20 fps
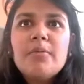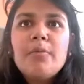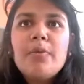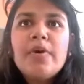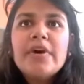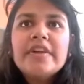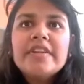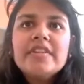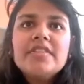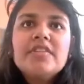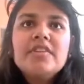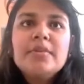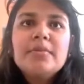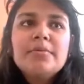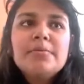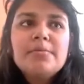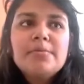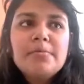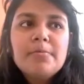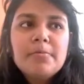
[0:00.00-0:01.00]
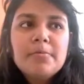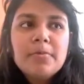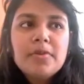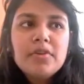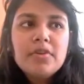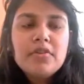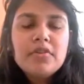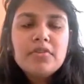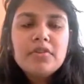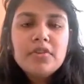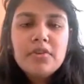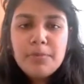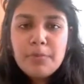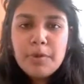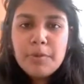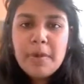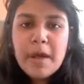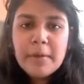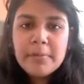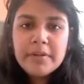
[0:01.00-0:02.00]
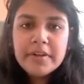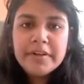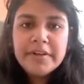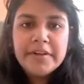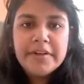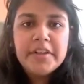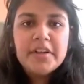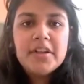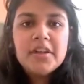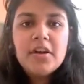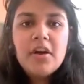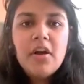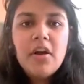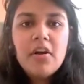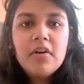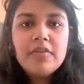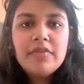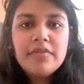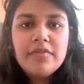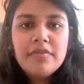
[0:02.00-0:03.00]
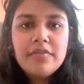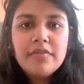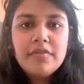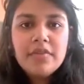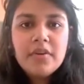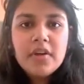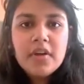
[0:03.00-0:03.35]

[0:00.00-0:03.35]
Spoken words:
0.3 probability of